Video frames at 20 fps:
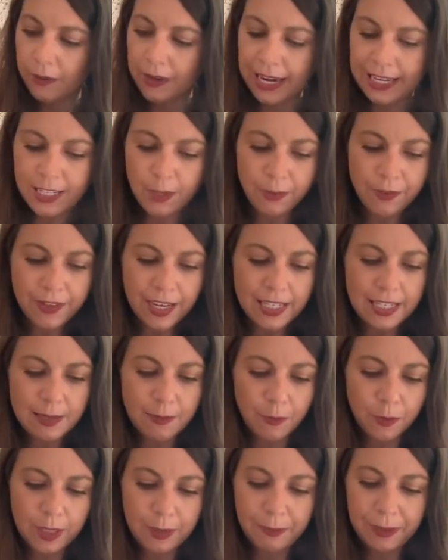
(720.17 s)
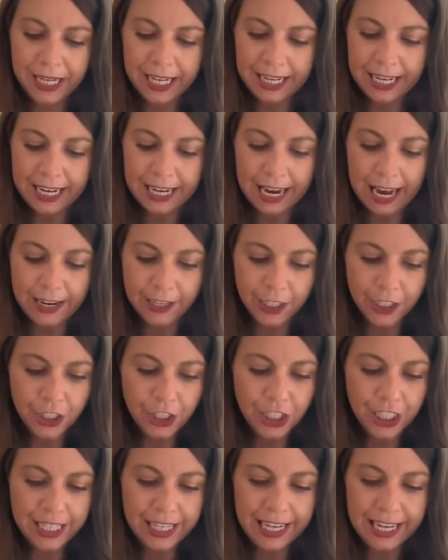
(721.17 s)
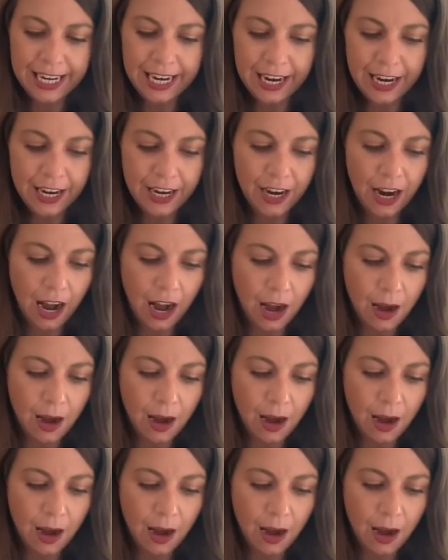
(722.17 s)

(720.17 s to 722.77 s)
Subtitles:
right, so we've got some repeating energy here.